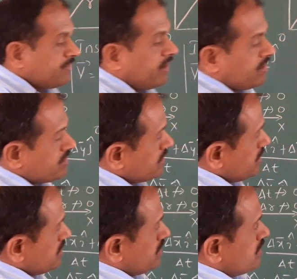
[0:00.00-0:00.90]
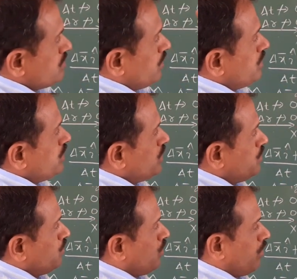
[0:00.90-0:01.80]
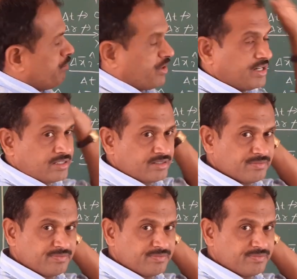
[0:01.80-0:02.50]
velocity is resolved into two components.